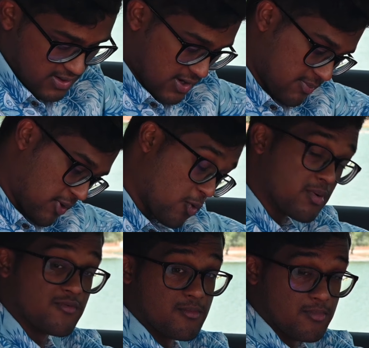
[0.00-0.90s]
It can be
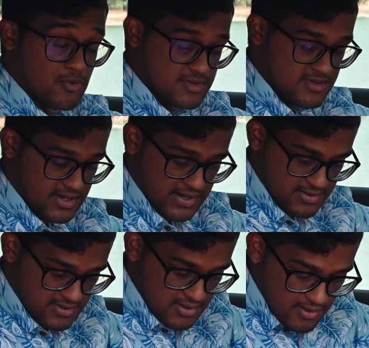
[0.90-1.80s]
opened from both
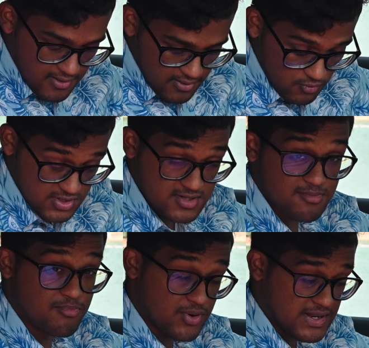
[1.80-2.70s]
sides, which is
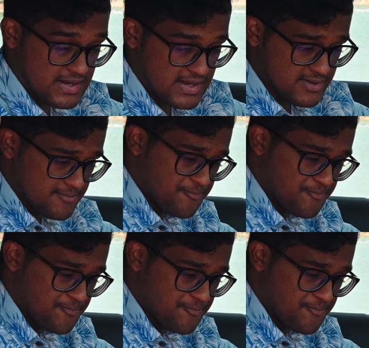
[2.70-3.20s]
pretty neat.